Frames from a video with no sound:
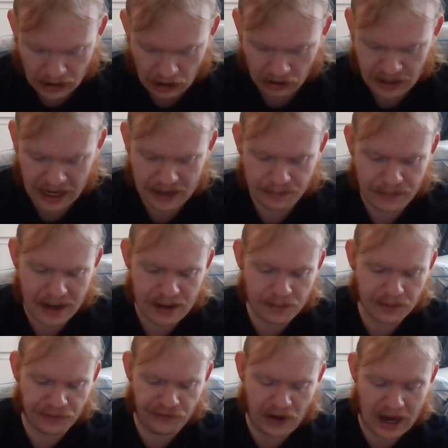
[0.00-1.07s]
Okay, my
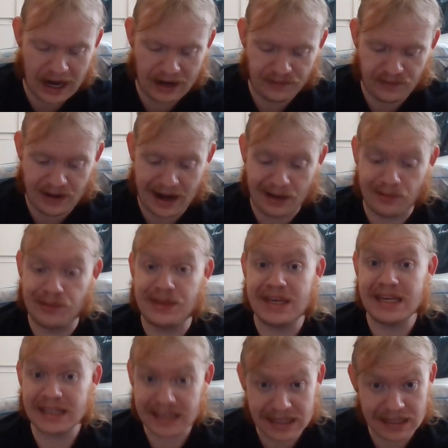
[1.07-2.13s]
number 5. Now
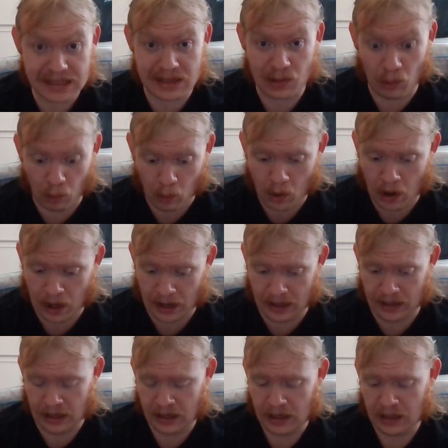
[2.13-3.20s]
this is the
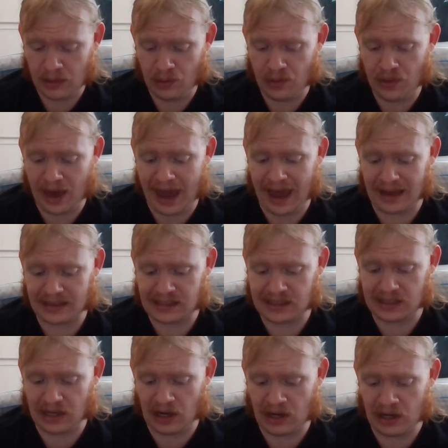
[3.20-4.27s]
one
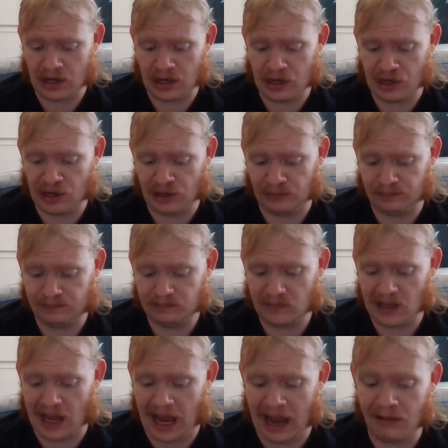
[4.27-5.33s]
that
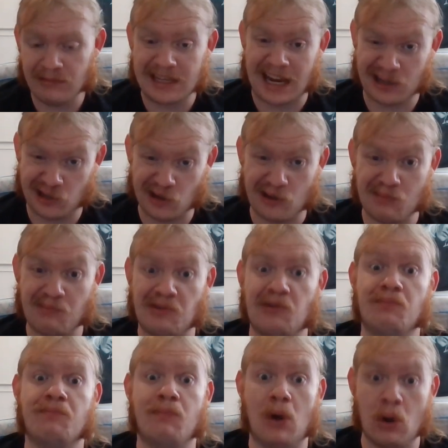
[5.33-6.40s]
I was actually
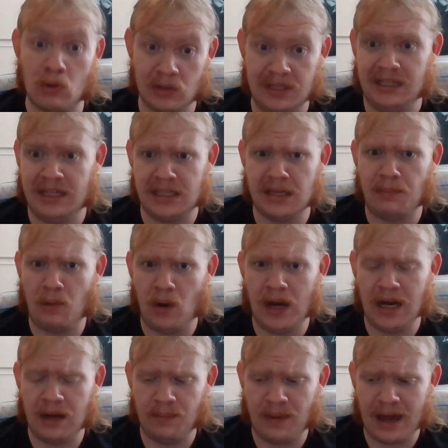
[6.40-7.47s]
the most
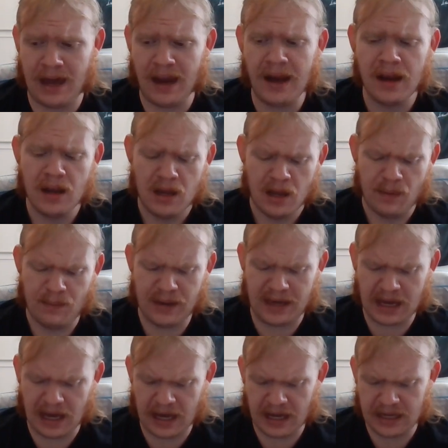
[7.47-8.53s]
disappointed by
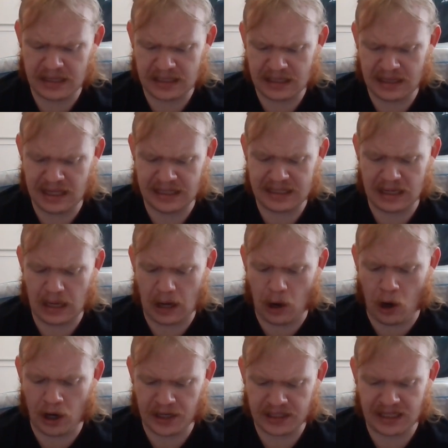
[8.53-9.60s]
because this
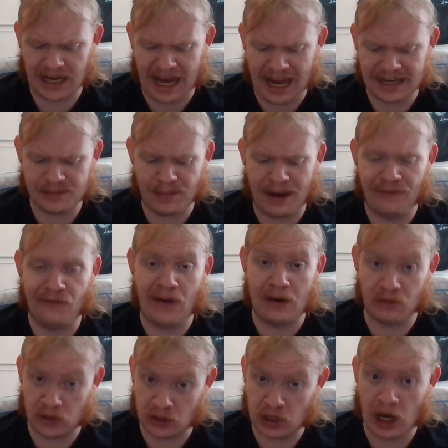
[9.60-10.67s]
honestly has my
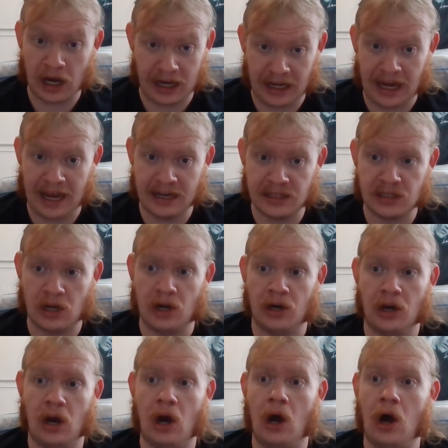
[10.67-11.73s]
favorite Talking Head
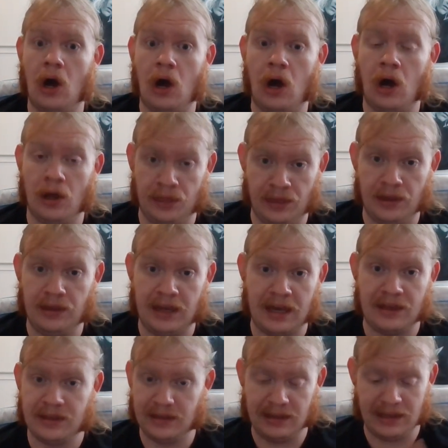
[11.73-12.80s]
song on.
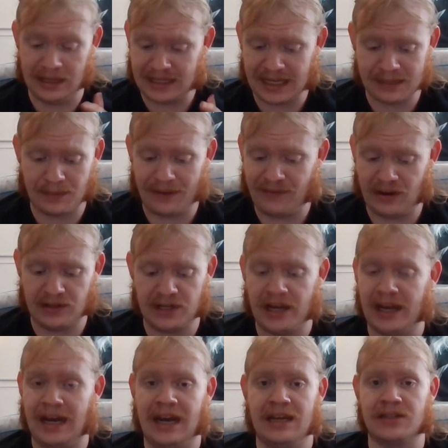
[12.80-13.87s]
Yeah, this has my favorite
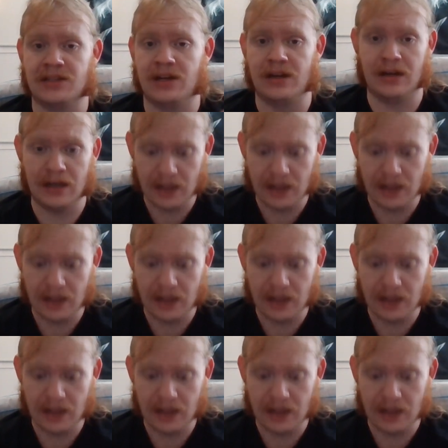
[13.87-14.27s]
Talking Head song.